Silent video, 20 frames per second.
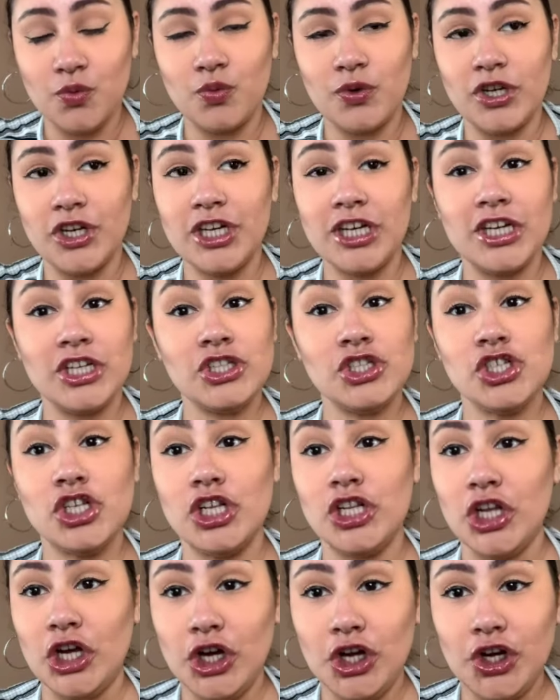We're here to
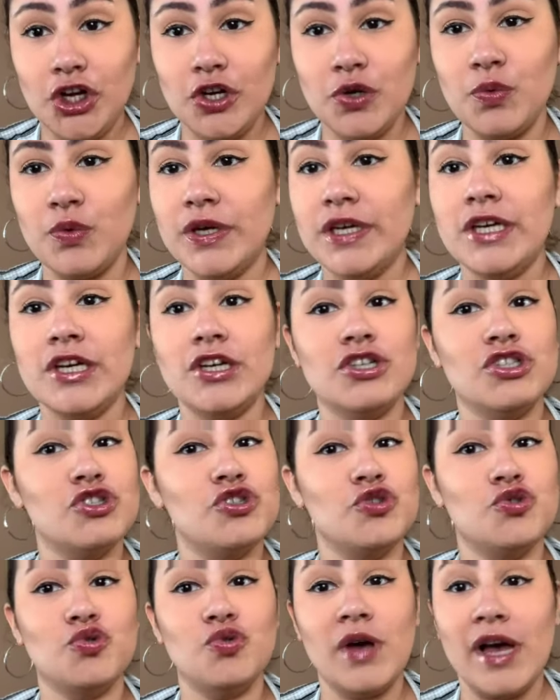learn, we're here
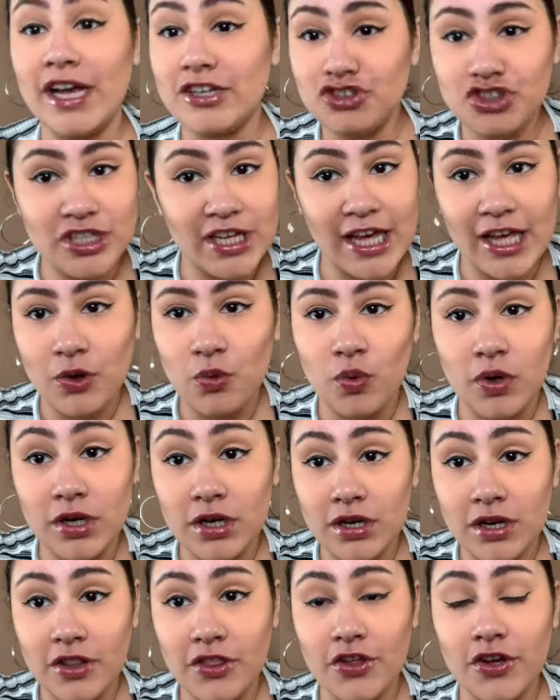to educate one
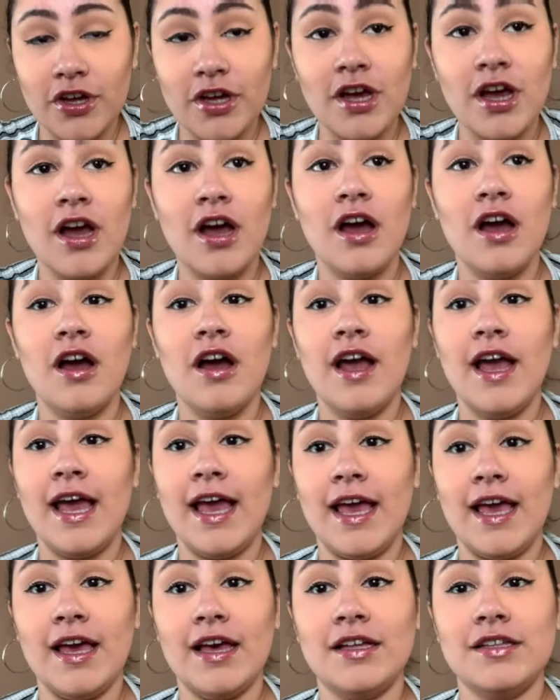another,
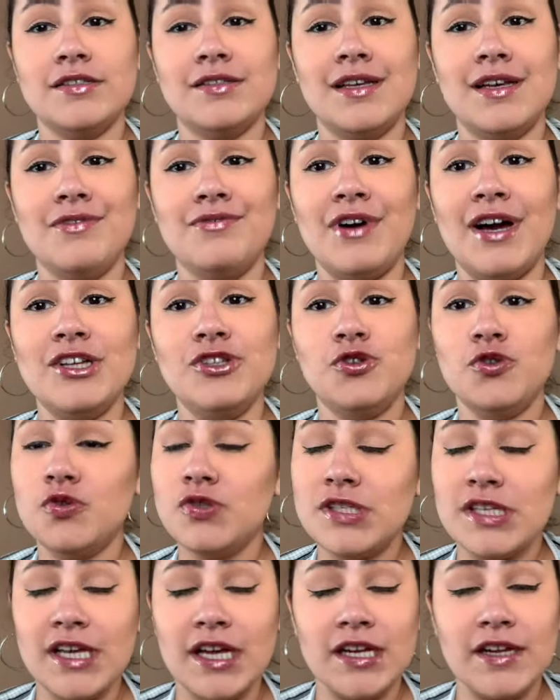and if I do
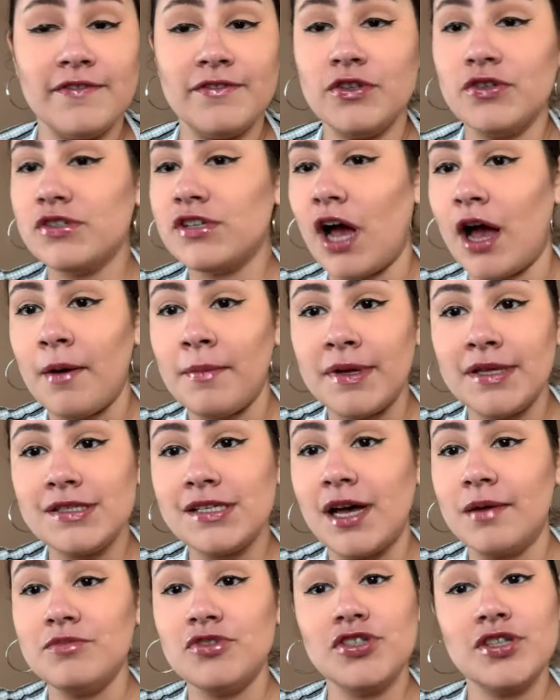see any of those comments,
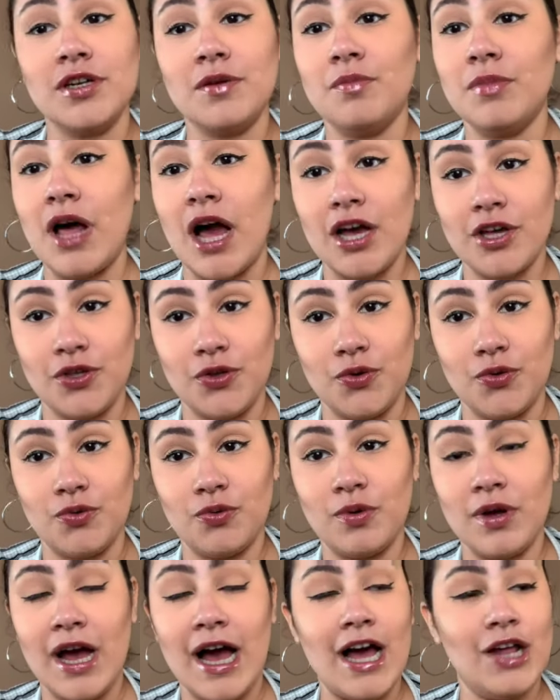I'm just going to block you.
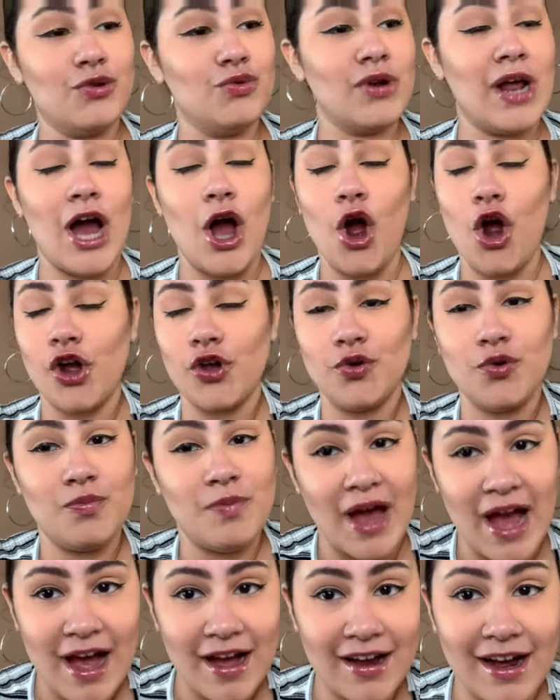I do not argue
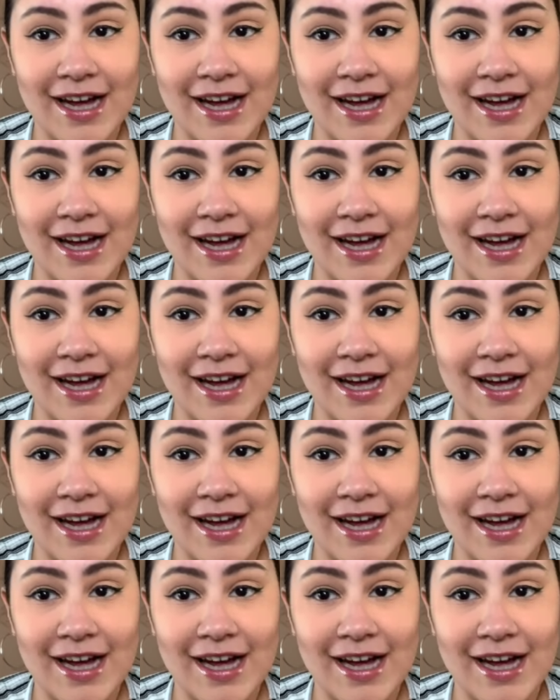back.